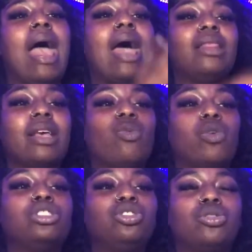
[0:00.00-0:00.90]
and then
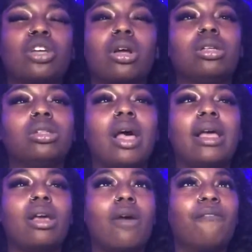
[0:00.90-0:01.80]
once you turn
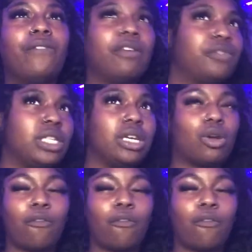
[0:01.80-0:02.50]
like 15